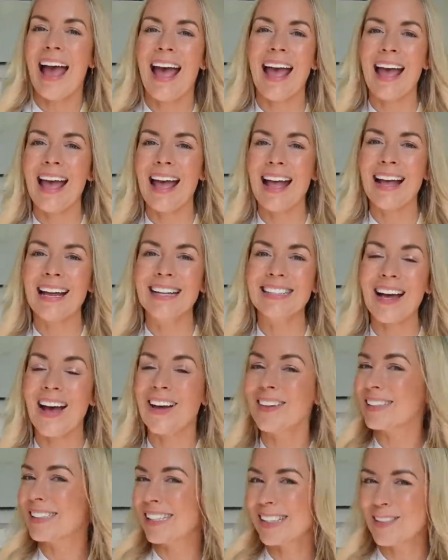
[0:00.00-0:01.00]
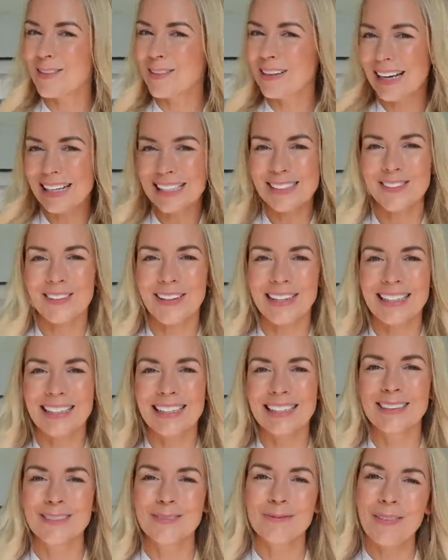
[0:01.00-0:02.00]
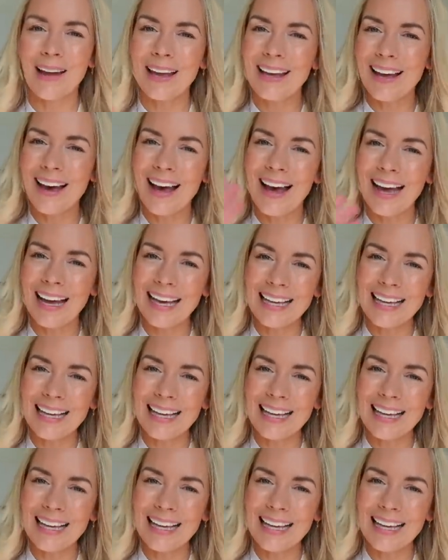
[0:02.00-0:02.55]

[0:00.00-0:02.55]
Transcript: and I'll see you in my next one. Bye guys!